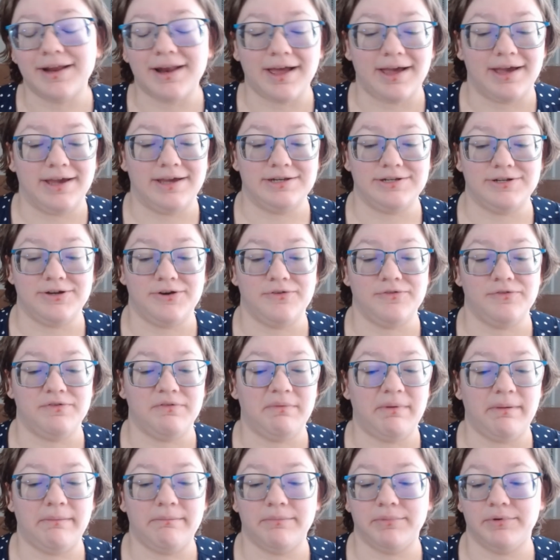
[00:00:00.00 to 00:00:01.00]
I don't
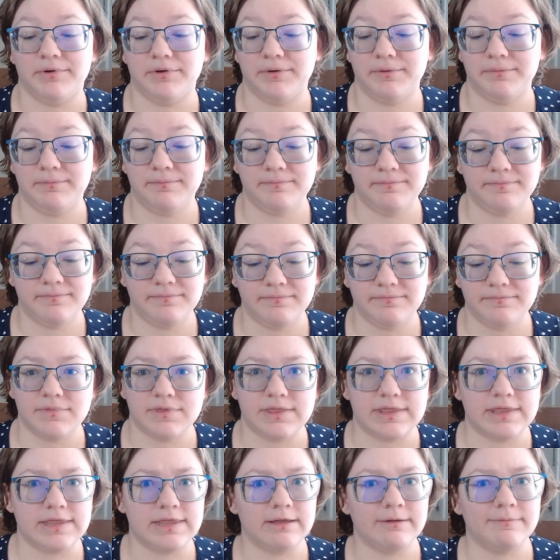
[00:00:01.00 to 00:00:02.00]
remember
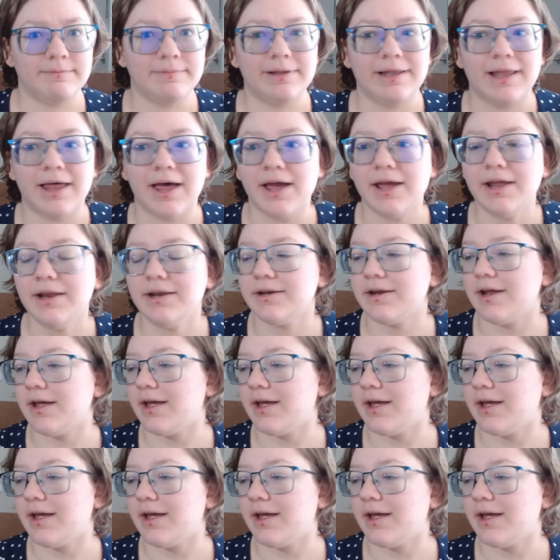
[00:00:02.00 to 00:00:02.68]
the plot.